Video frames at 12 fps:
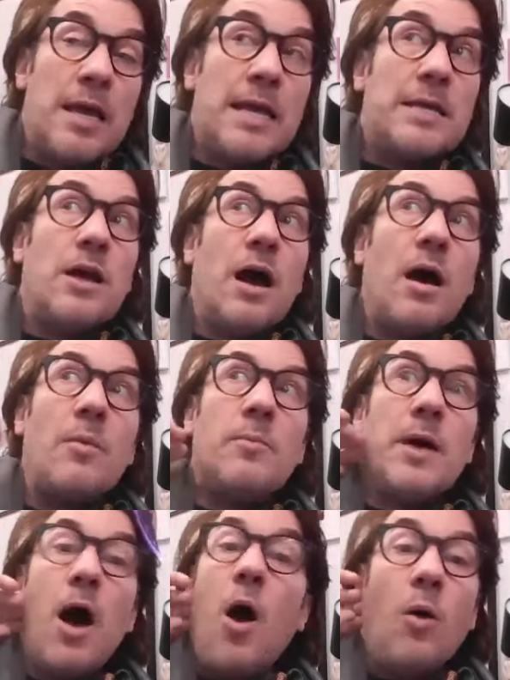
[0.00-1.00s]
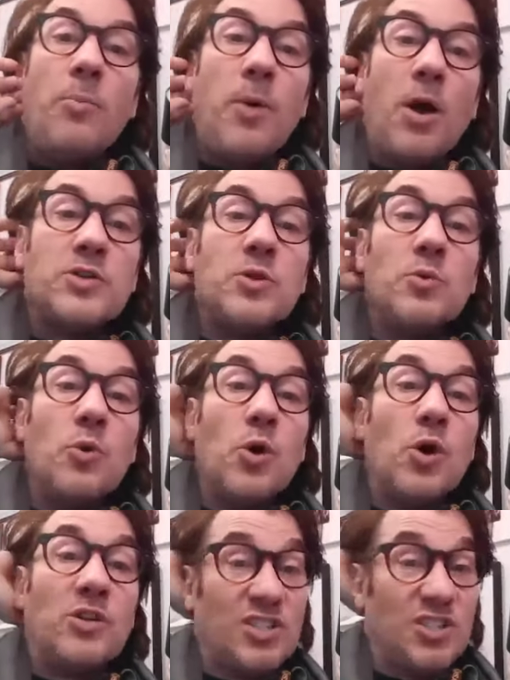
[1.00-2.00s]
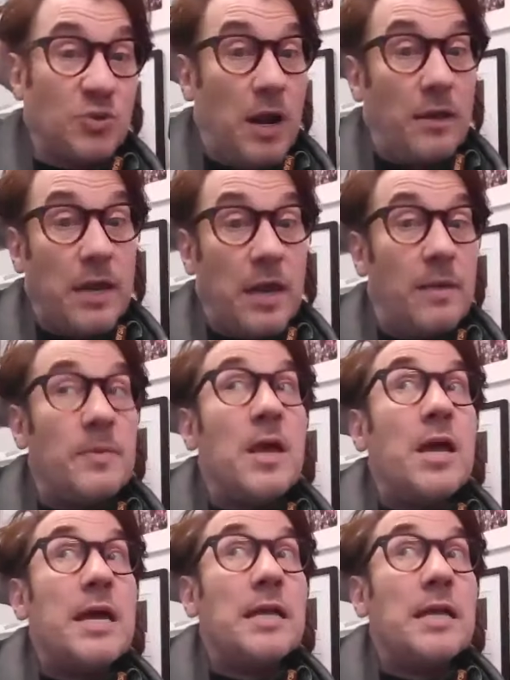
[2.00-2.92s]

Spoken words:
in all parts of the world, Australia,